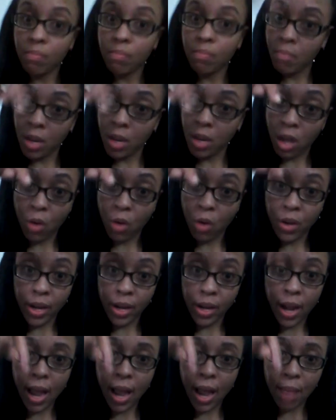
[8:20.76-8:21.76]
below in
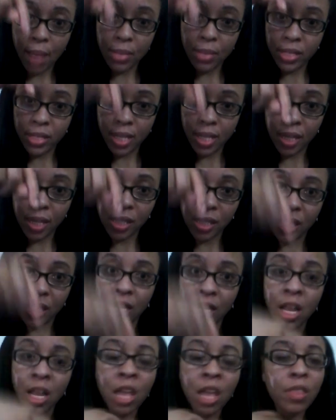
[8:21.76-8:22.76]
the comment
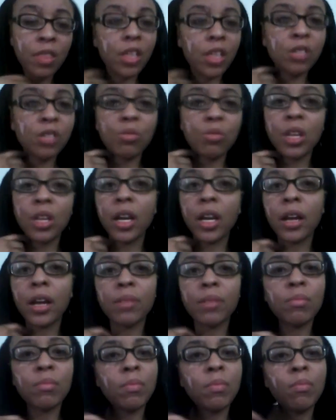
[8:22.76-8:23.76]
section that you think
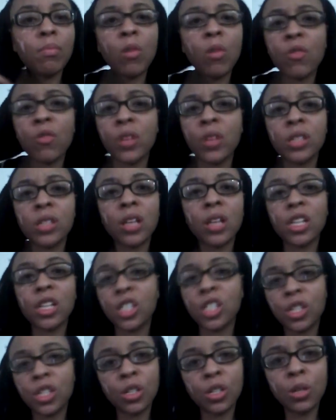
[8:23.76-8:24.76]
more videos I
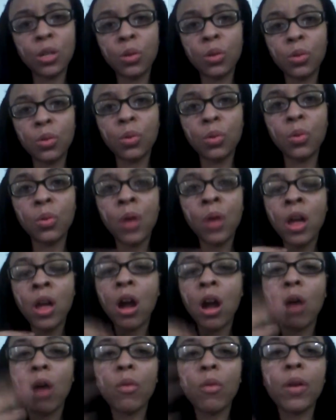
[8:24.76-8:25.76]
should do,
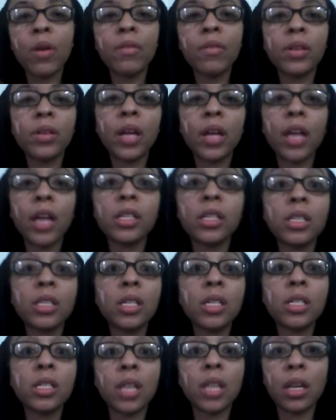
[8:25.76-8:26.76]
or whatever the case
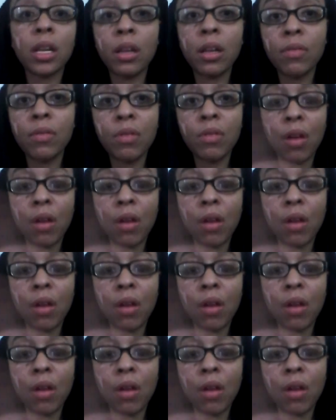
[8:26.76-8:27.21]
is. I love you. I